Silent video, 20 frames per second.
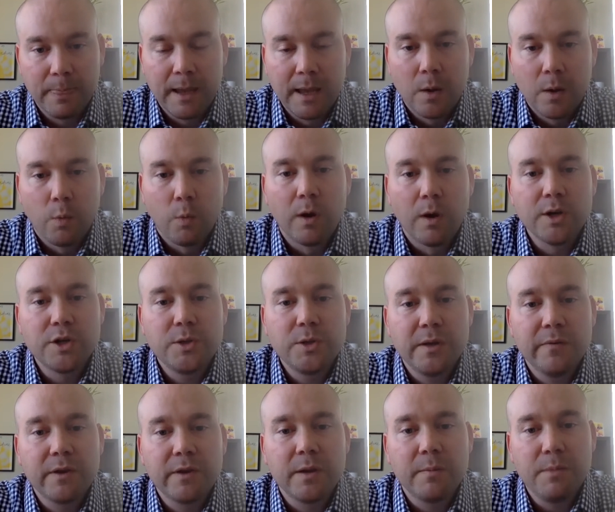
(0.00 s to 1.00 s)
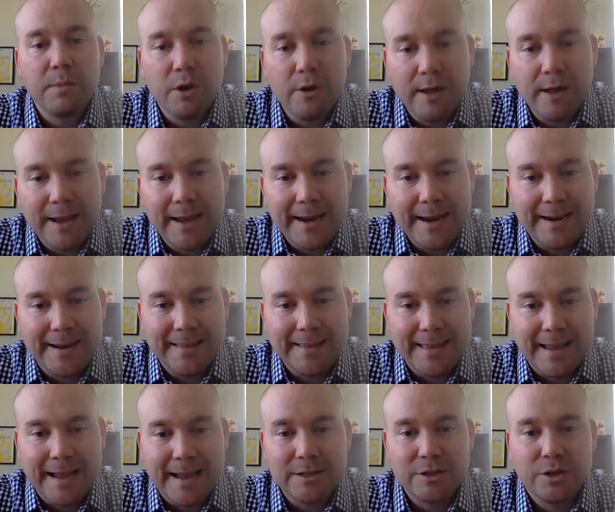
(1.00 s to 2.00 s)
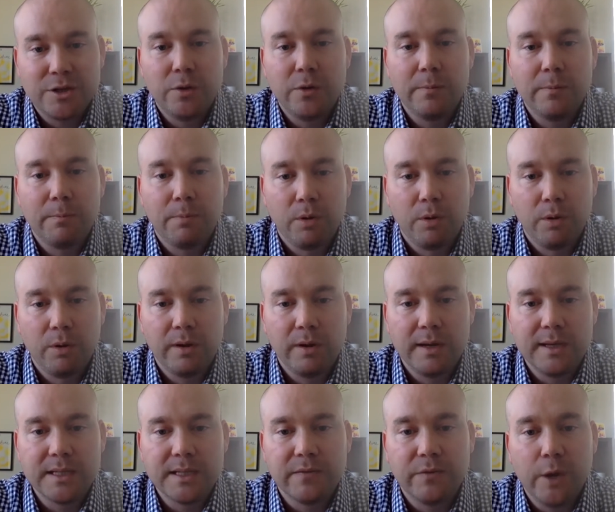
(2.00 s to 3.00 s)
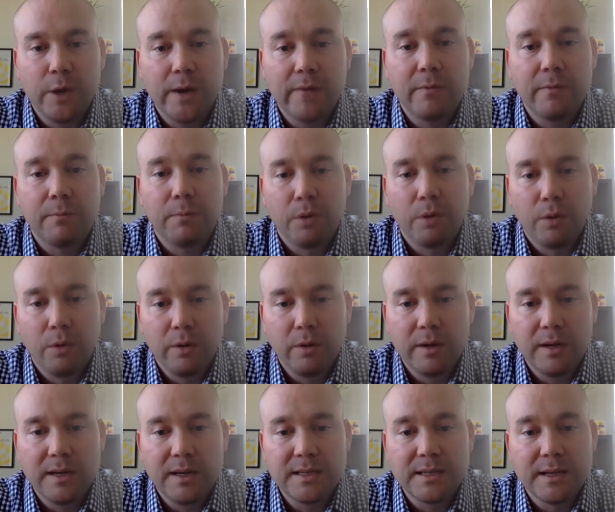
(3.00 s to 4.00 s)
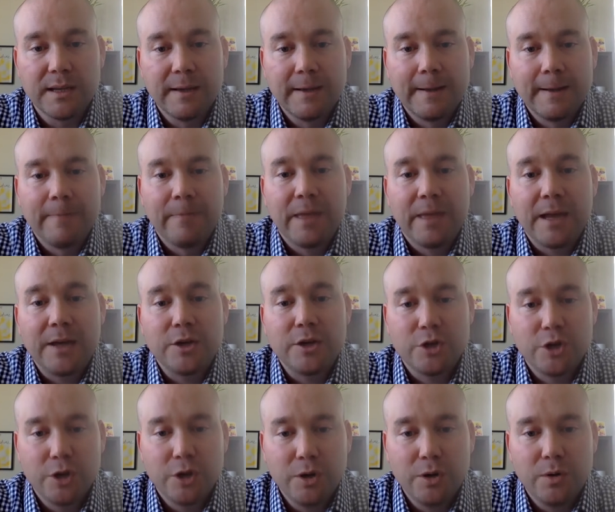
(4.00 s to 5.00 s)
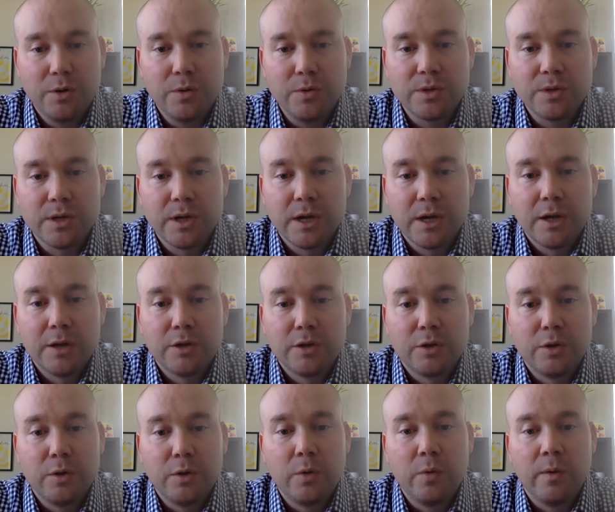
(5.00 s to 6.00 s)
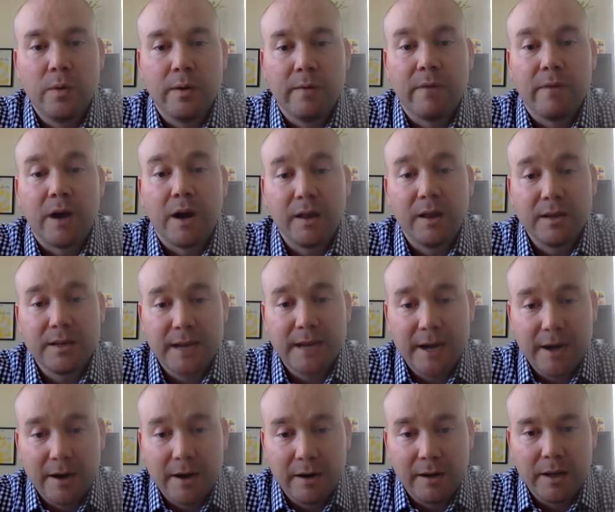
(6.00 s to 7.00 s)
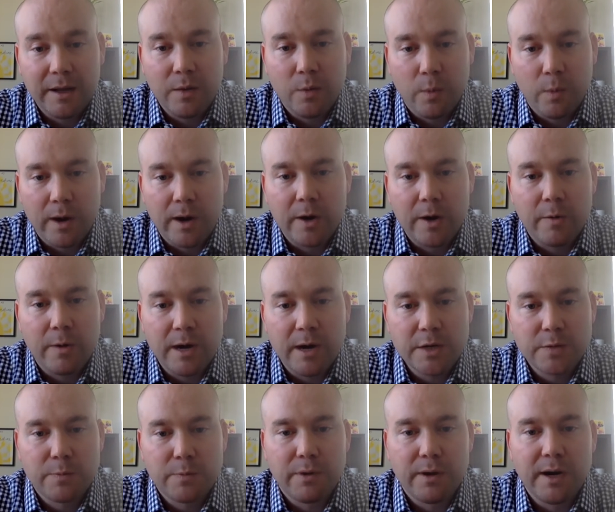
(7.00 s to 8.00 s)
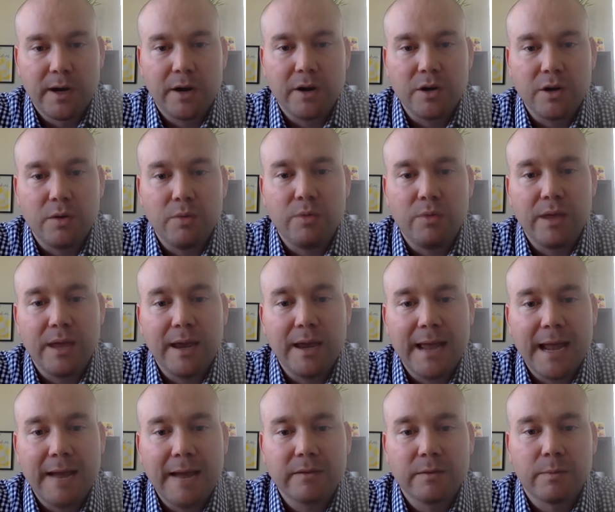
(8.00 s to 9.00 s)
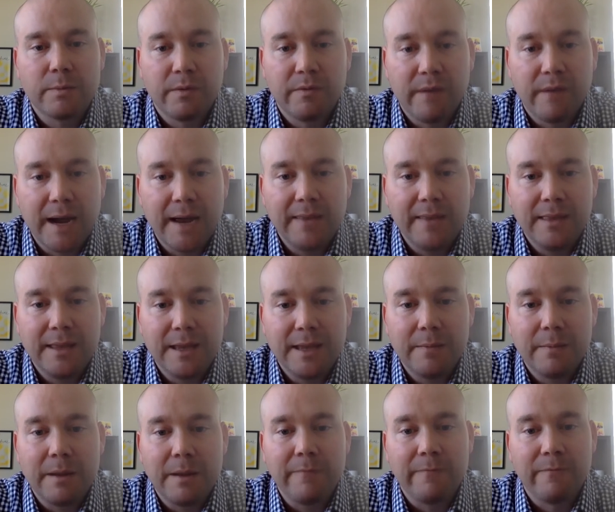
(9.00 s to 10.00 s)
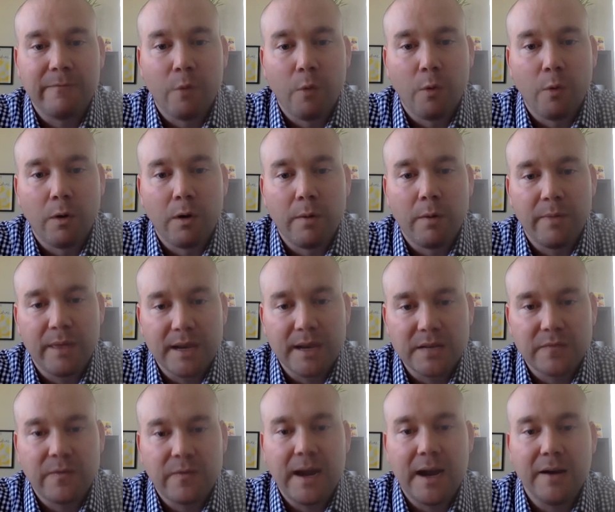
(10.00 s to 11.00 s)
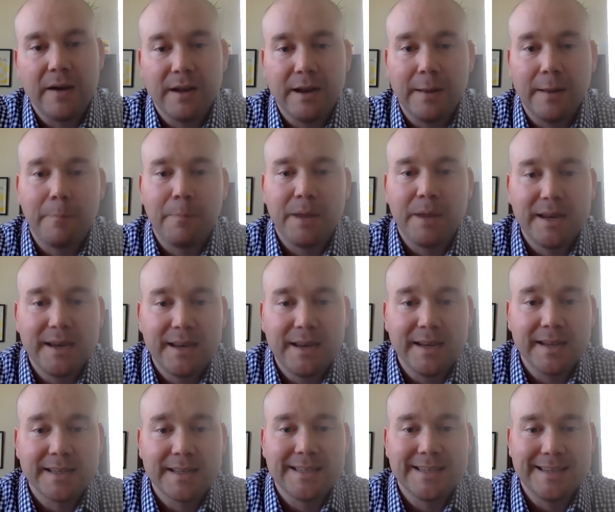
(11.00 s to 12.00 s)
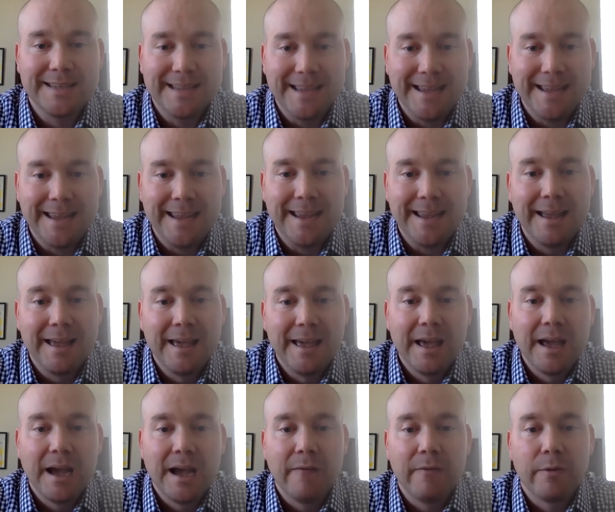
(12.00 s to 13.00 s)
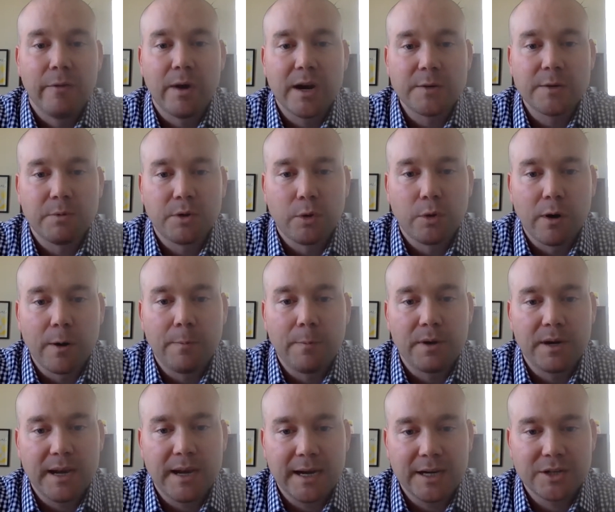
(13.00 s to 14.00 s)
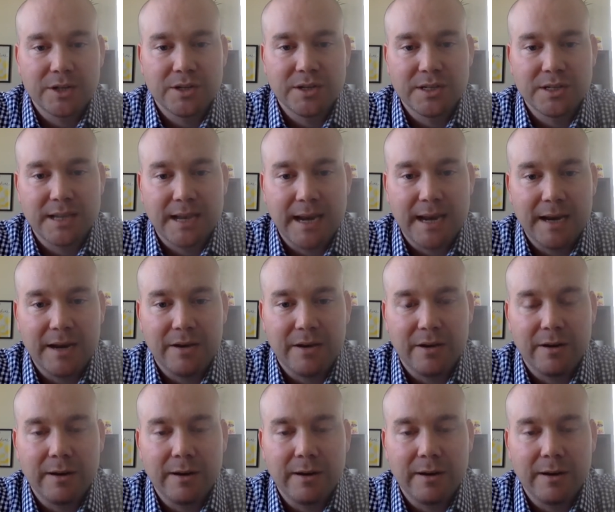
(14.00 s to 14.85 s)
Once you have communicated that to employees, if you have employees that choose to voluntarily wear a respirator, you then have to provide them a form that is found in Appendix D of the Respiratory Protection Standard.